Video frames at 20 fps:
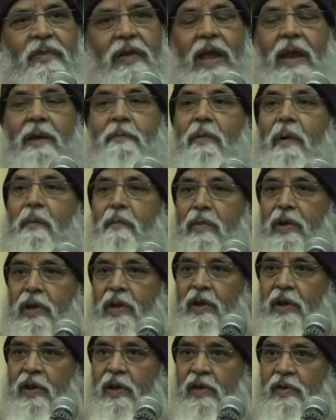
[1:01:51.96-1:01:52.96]
And
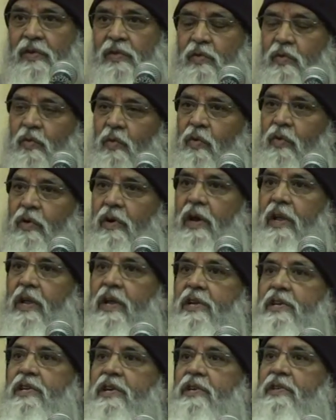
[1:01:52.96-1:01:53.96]
mummy is so
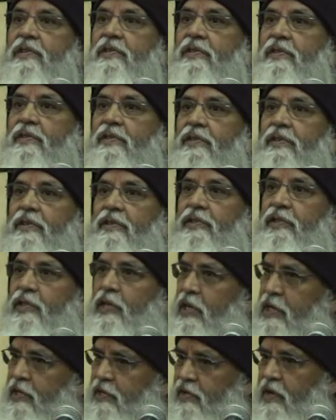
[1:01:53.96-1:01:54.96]
courageous.
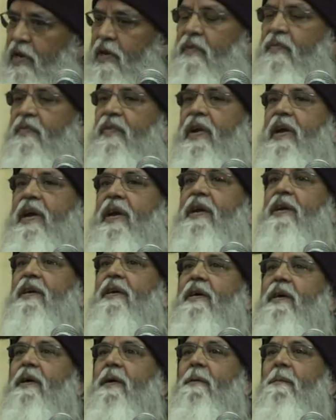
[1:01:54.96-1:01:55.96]
She is not afraid.
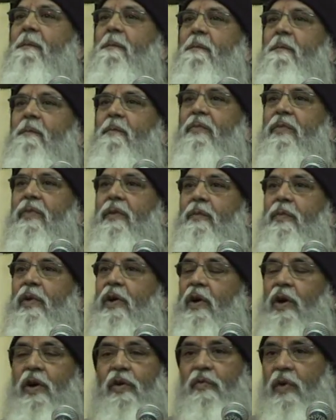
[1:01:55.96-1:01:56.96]

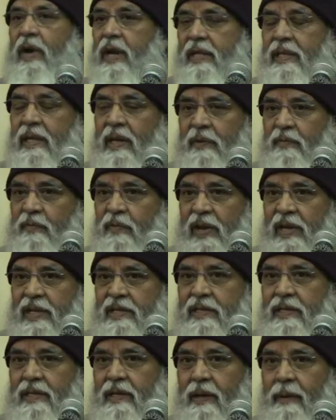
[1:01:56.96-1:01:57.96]
Because what is the
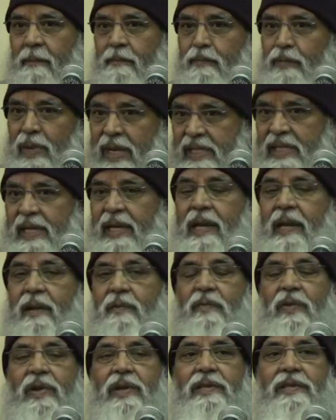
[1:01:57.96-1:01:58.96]
difference? Basic
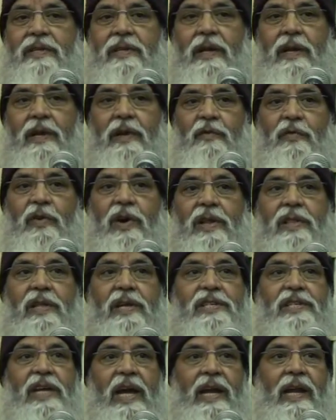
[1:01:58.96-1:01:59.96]
difference. For
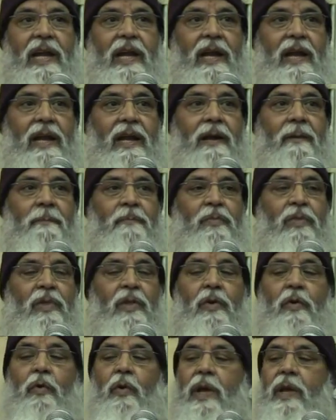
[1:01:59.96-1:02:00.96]
the child,
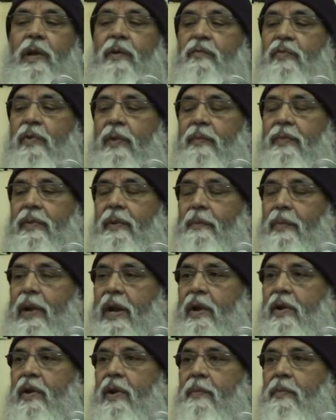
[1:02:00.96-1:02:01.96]
going from the
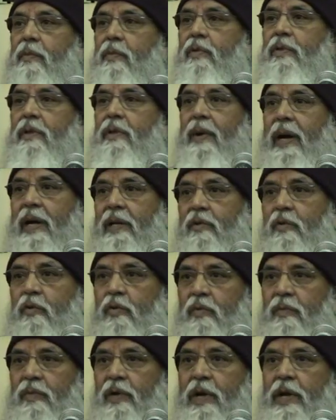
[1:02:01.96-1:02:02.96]
bedroom
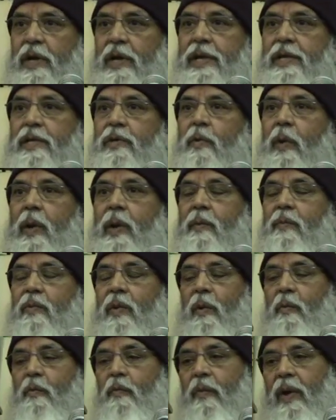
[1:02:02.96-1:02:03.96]
bathroom is going
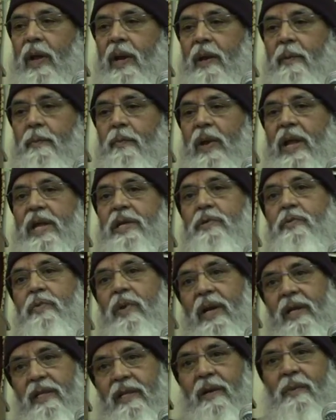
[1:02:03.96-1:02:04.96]
from one place
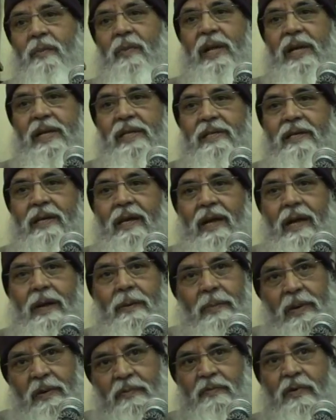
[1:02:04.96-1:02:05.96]
to another place.
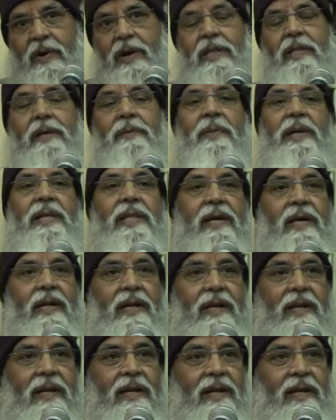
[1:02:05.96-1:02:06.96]
But for the
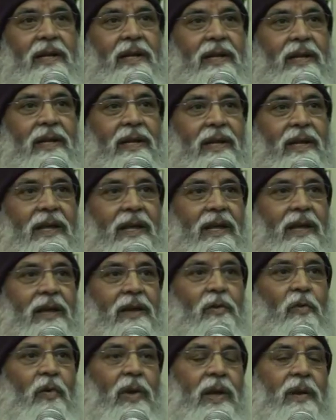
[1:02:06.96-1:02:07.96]
mother,
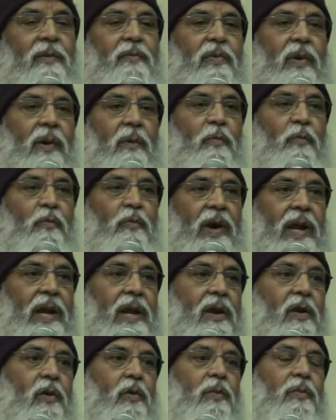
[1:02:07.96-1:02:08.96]
going from
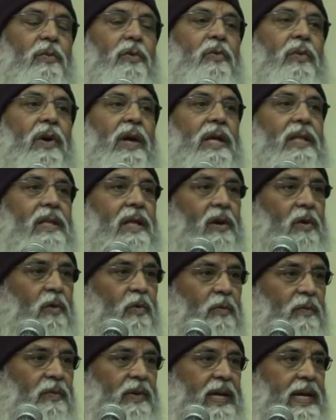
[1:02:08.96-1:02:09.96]
one room to another
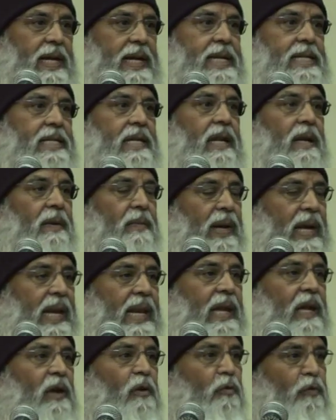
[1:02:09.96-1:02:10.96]
room is
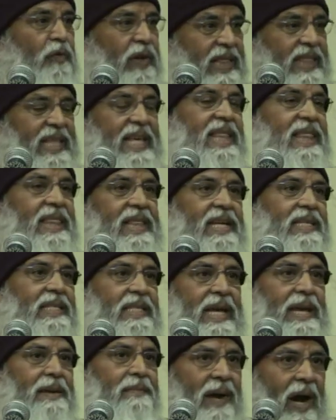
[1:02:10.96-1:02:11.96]
remaining within the
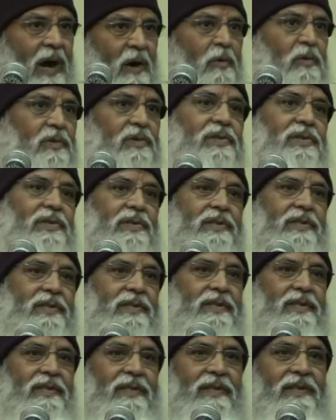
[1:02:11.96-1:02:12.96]
same
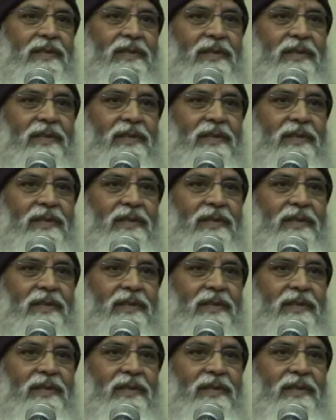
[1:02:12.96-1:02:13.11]
house.